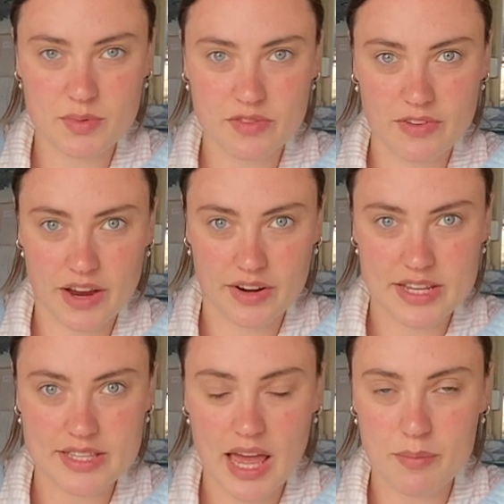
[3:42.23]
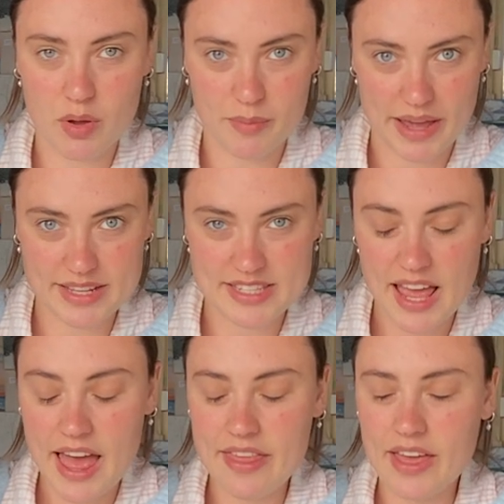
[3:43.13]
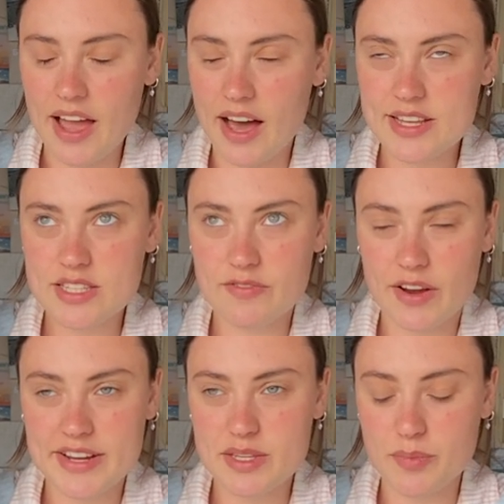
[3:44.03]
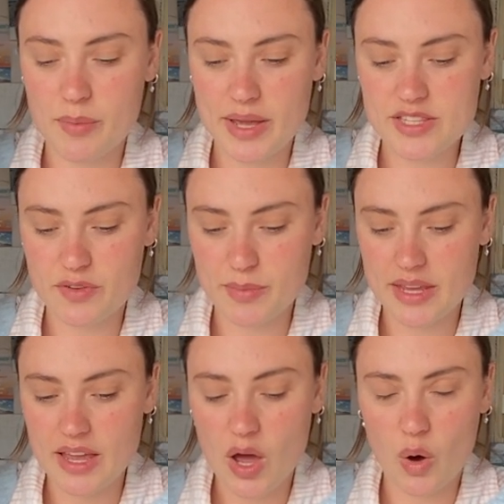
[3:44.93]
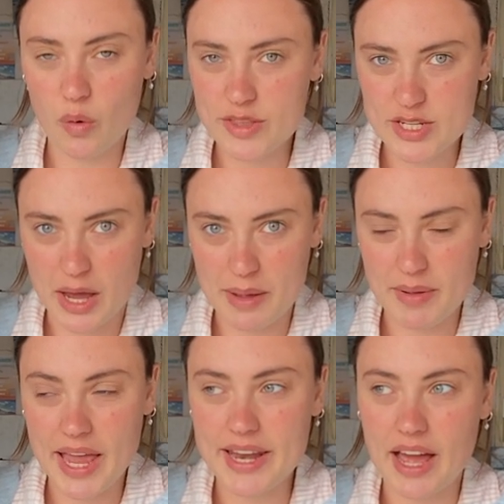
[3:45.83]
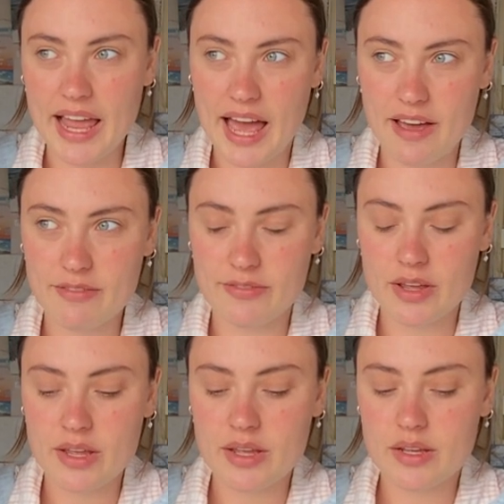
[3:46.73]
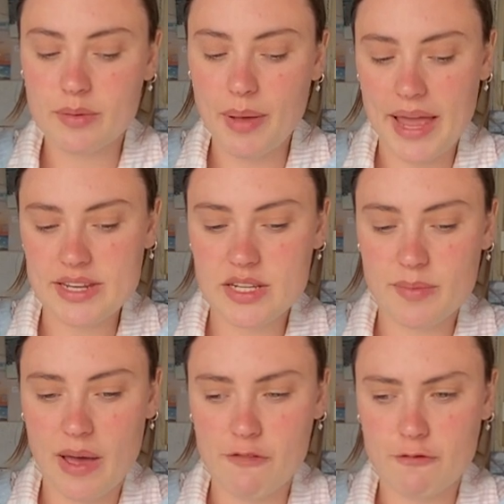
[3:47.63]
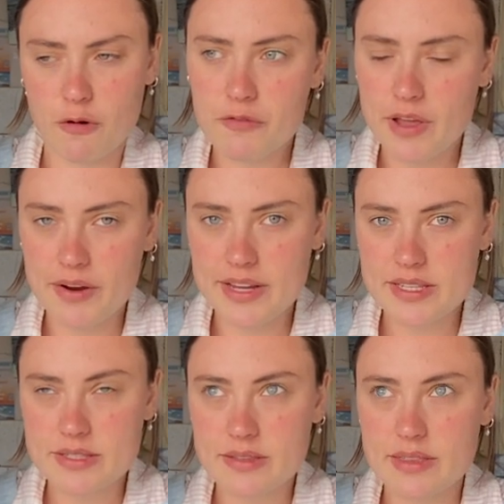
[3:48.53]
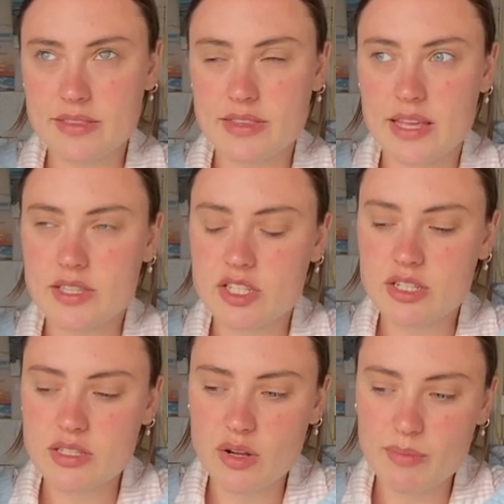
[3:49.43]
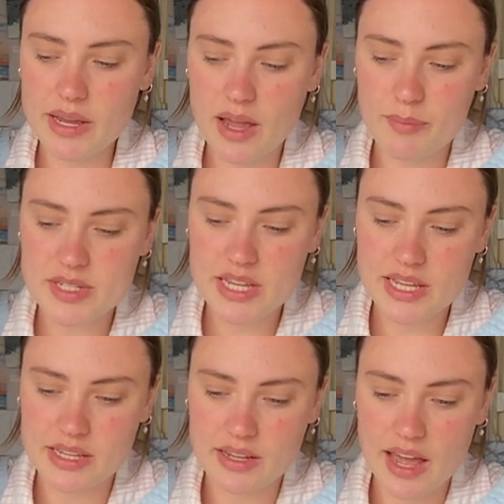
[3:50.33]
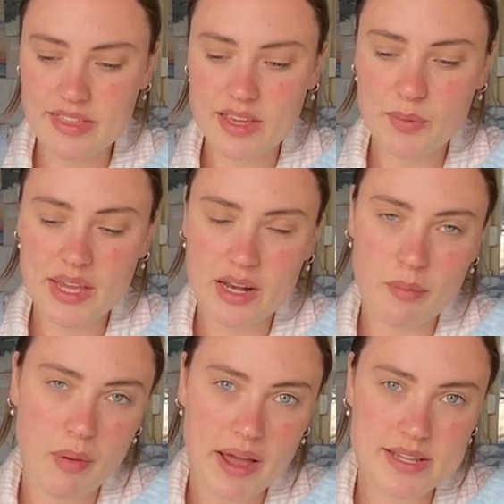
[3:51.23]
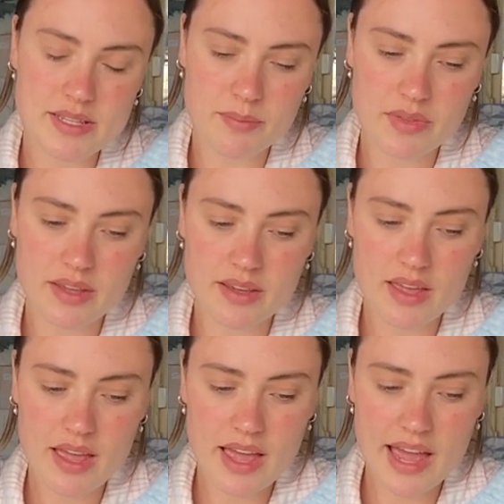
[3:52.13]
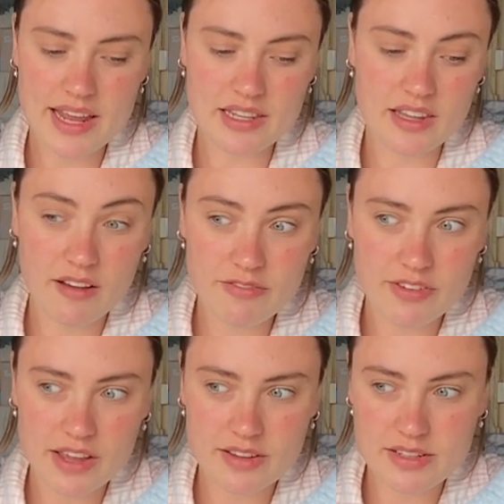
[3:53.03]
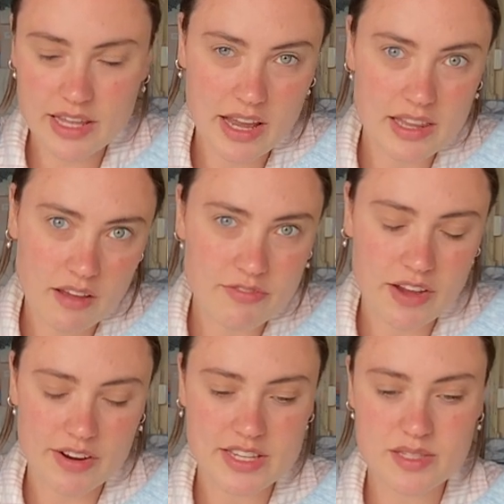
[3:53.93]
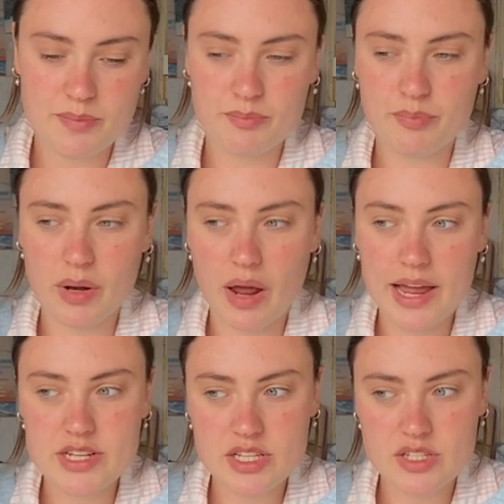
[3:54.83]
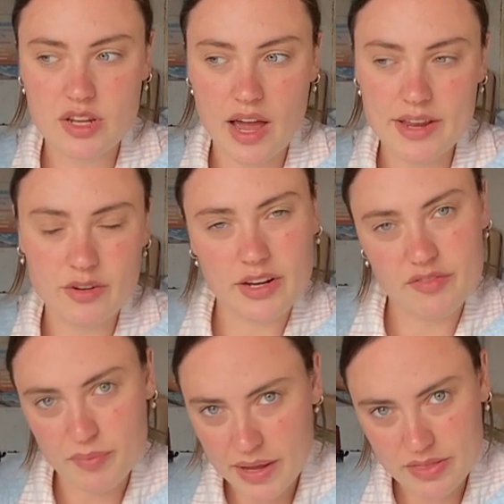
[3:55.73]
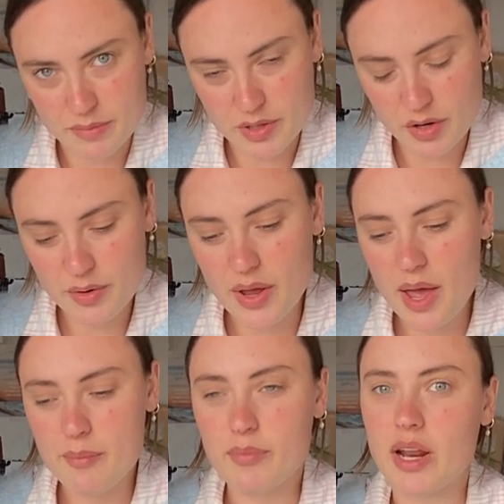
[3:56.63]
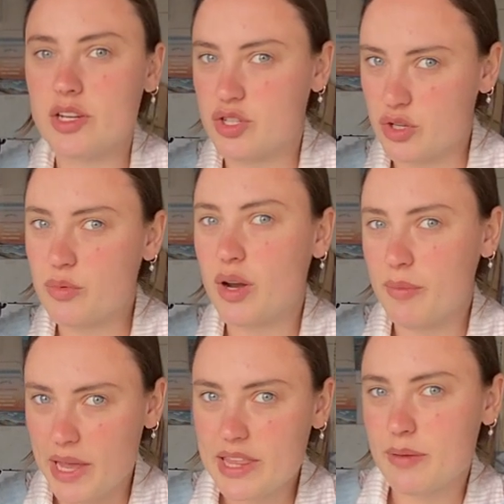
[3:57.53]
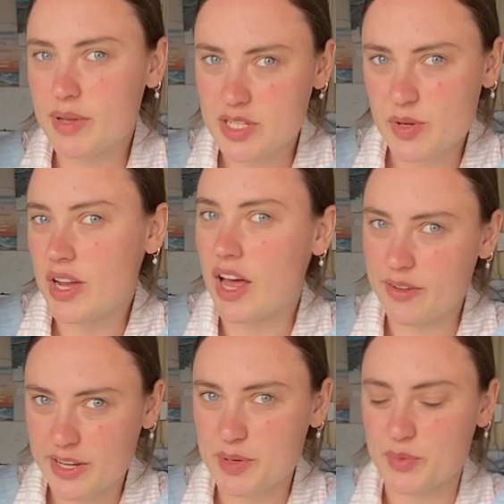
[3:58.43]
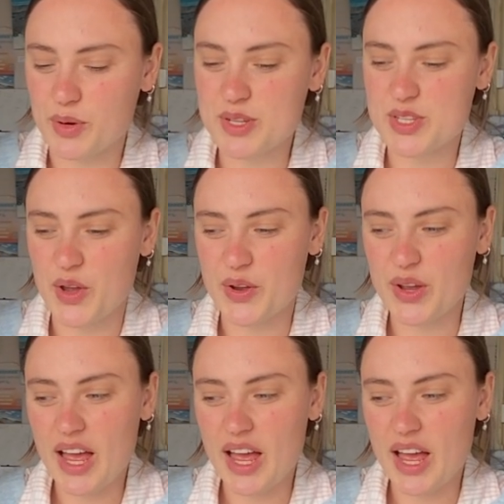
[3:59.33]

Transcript: with fairies and mermaids. They ask fairies and mermaids for me all the time, and I have painted about 4 fairies. It's just not my cup of tea. I think we can admire something and love I love fairies, but I don't have to paint them, you know? But I do want to make them into a coloring in book. So